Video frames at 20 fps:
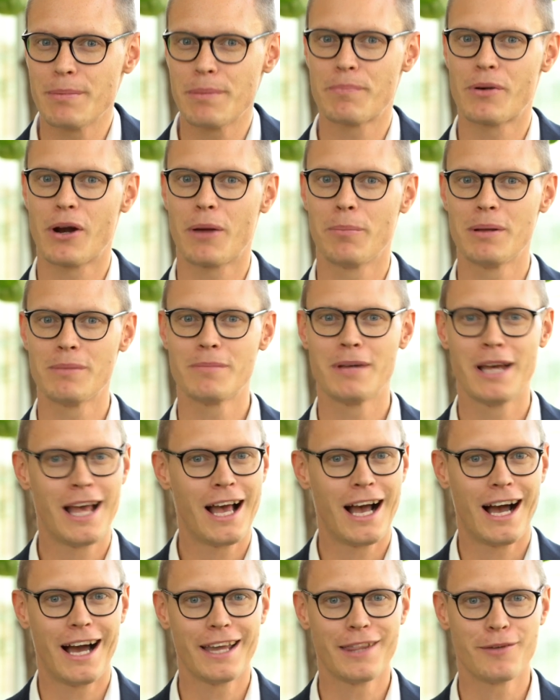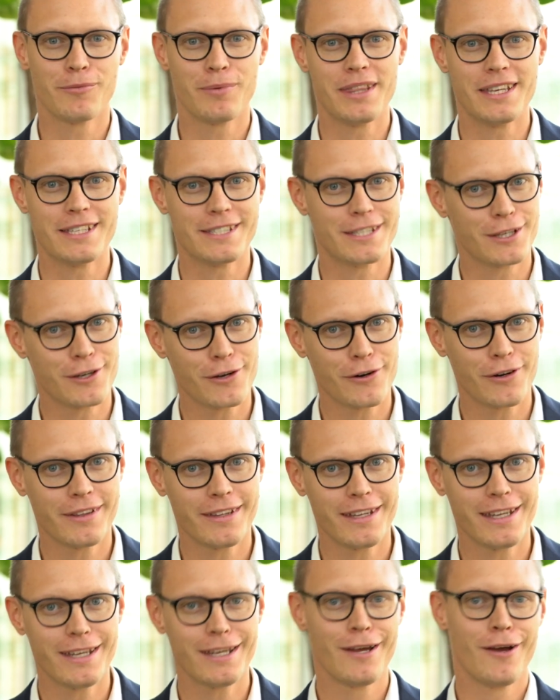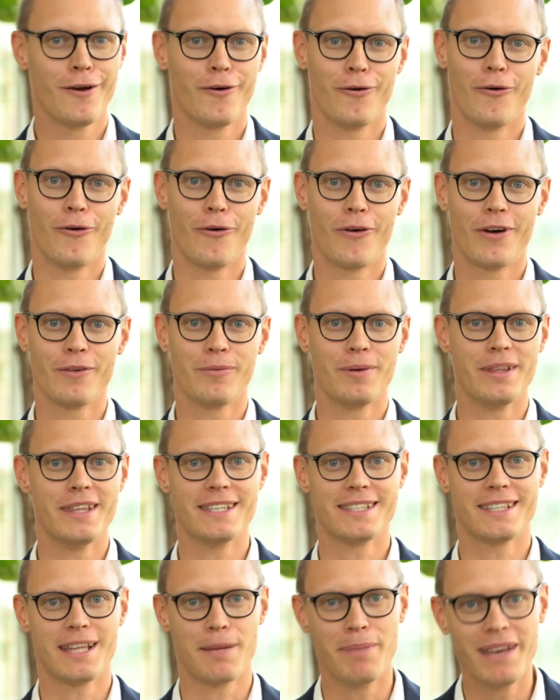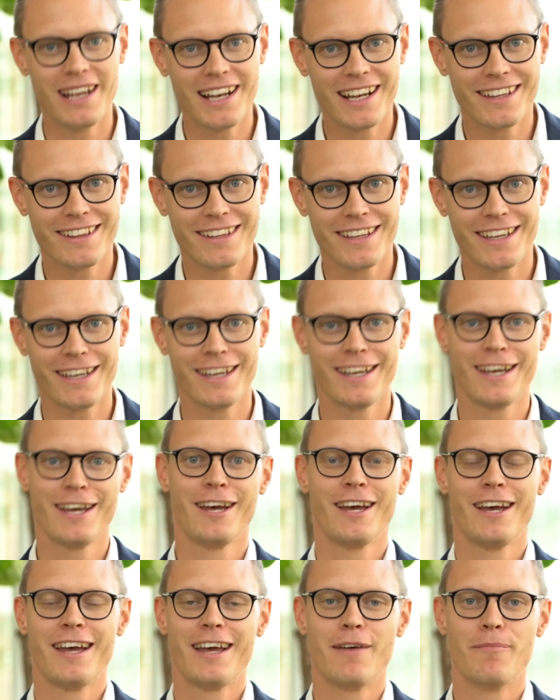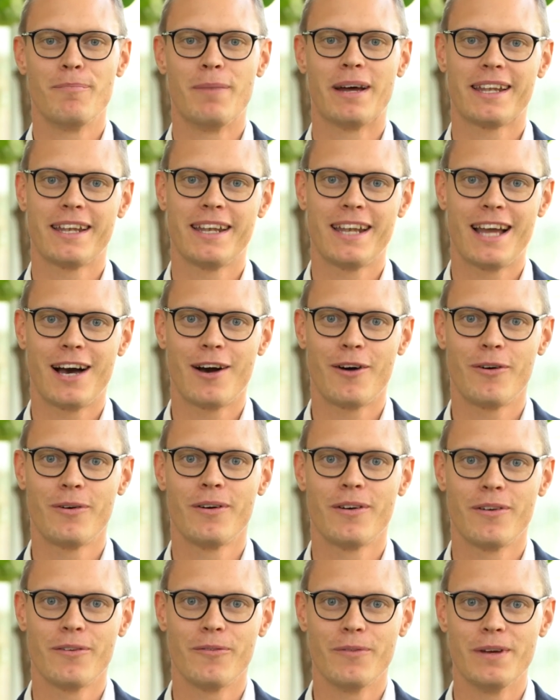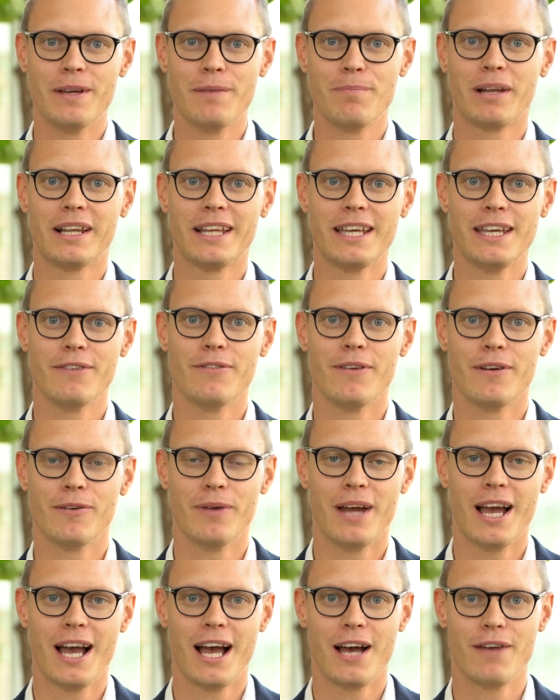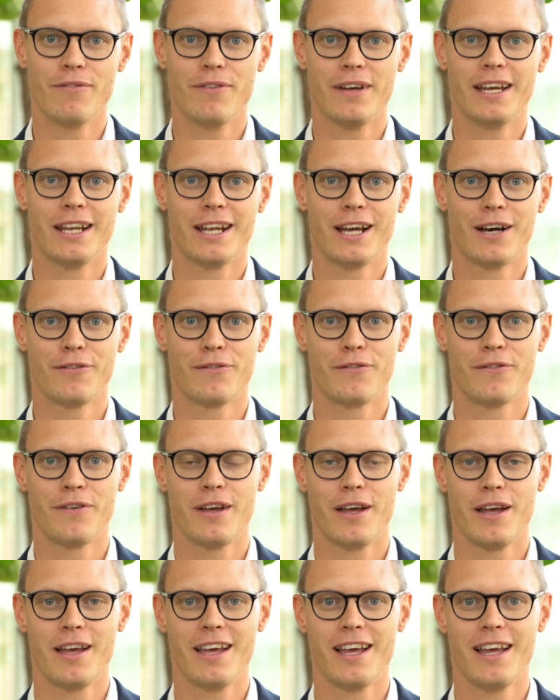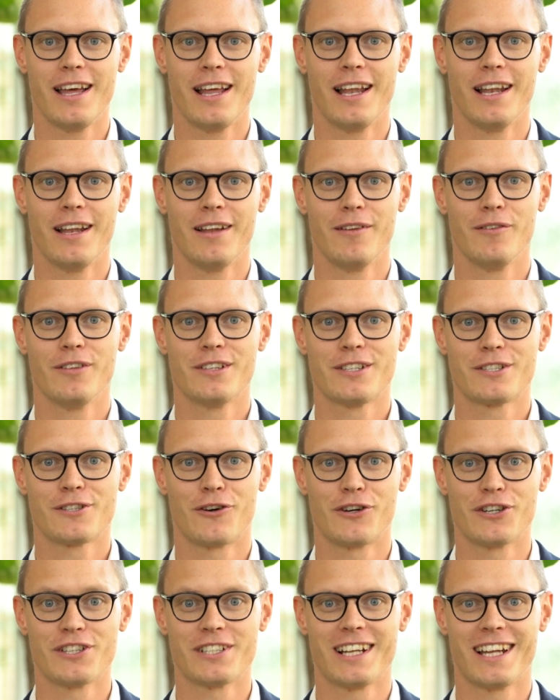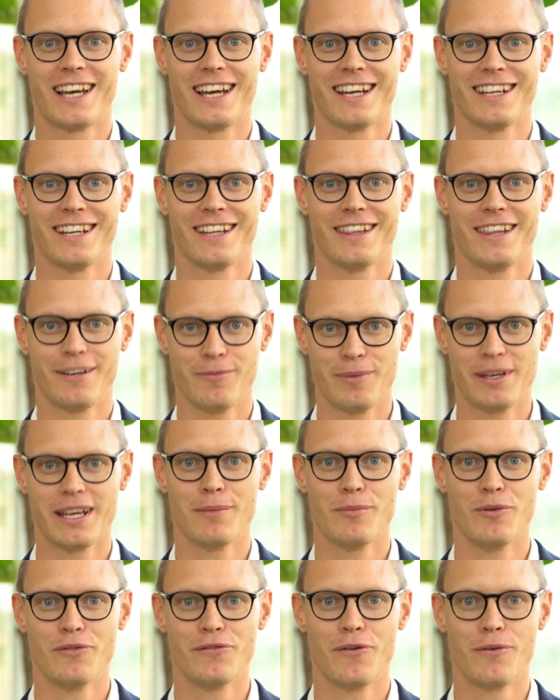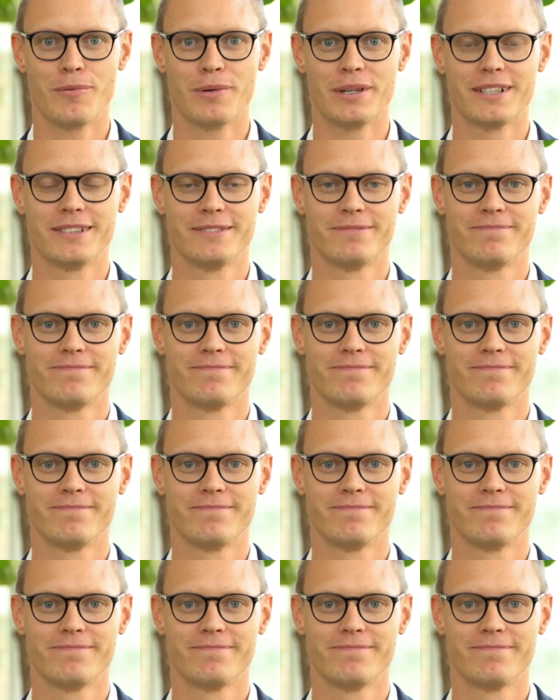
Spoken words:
bit problem either with the security or with the stability. But now we believe we have enough stars aligned that we can move forward.